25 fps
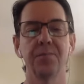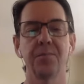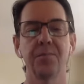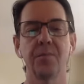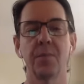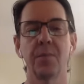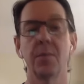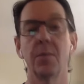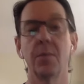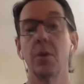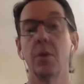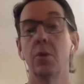
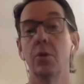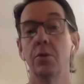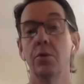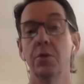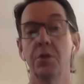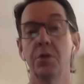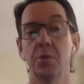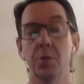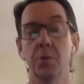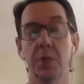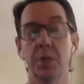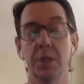
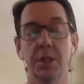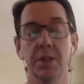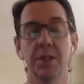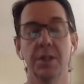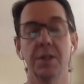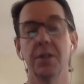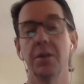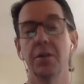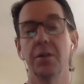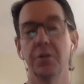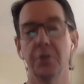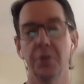Hootsuite is
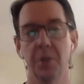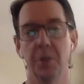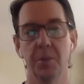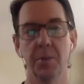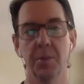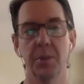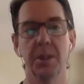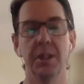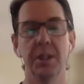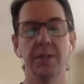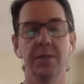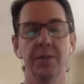another
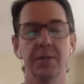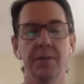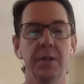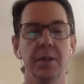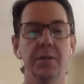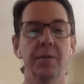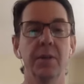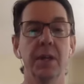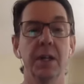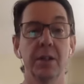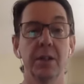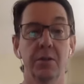company
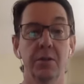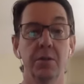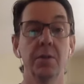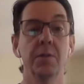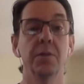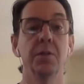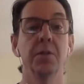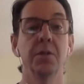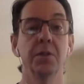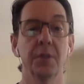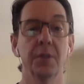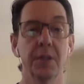in
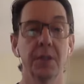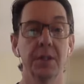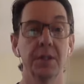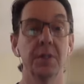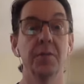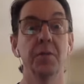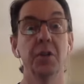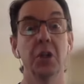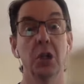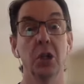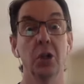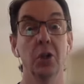Vancouver that's
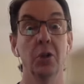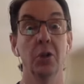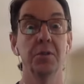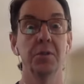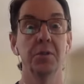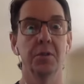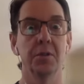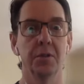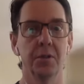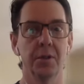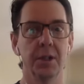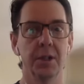even
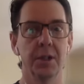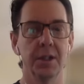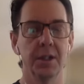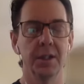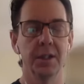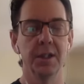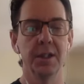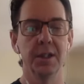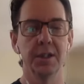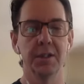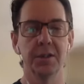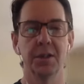closer,
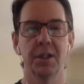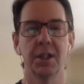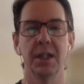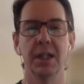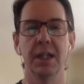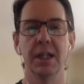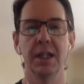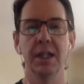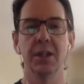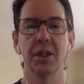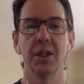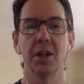that's a
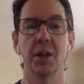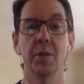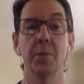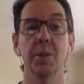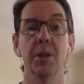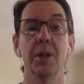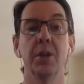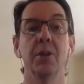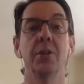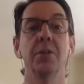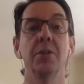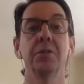Canadian
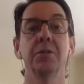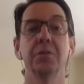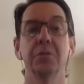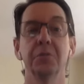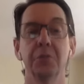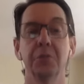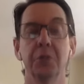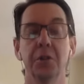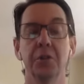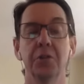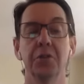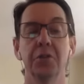company, also
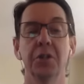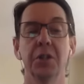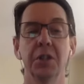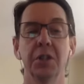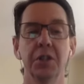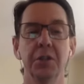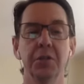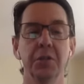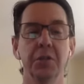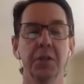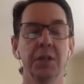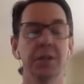charging in
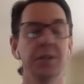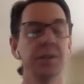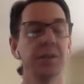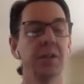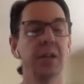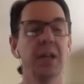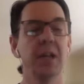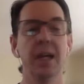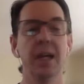US,